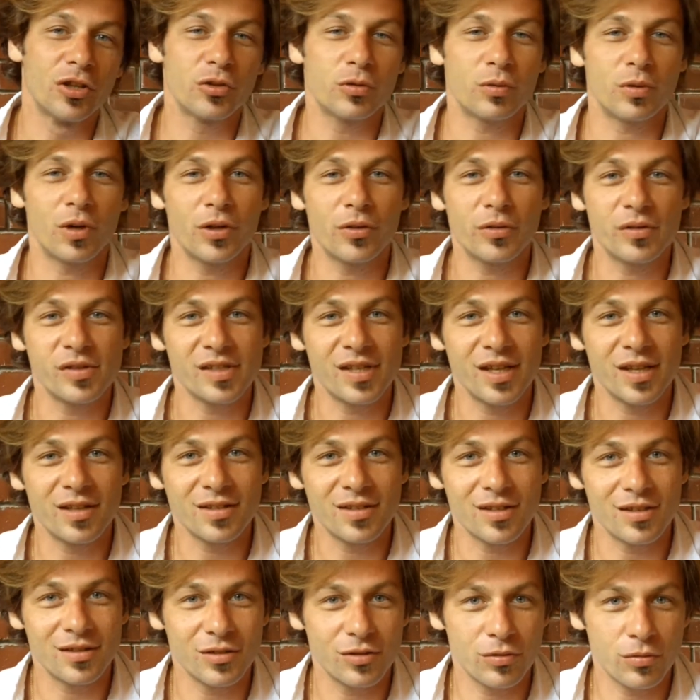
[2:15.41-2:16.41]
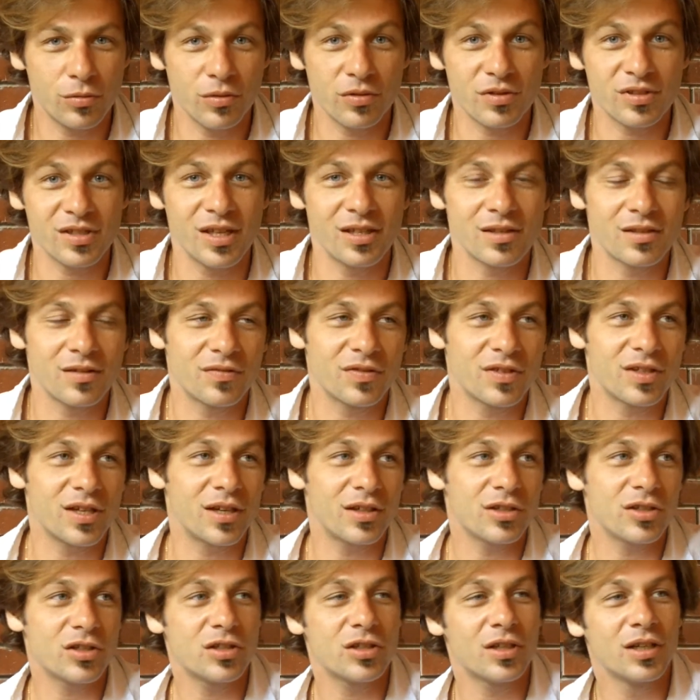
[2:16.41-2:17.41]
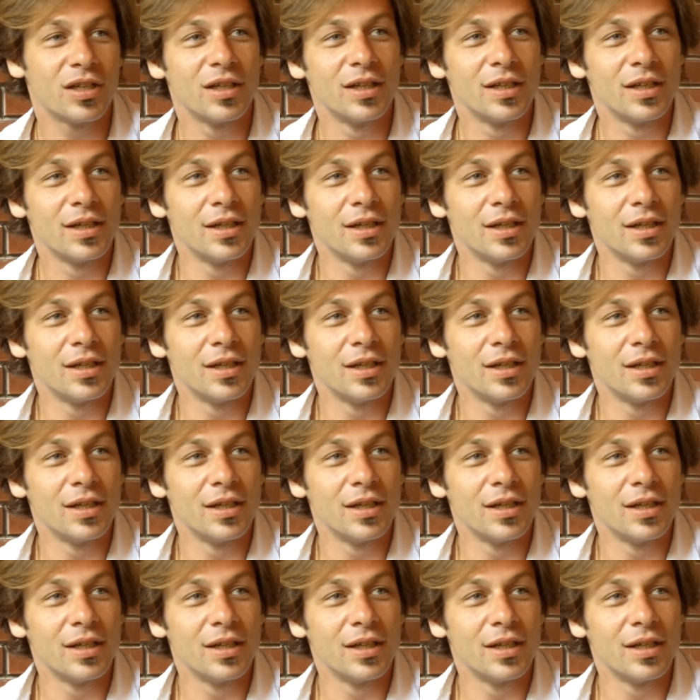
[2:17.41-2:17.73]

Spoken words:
through other senses, through the sense of touch.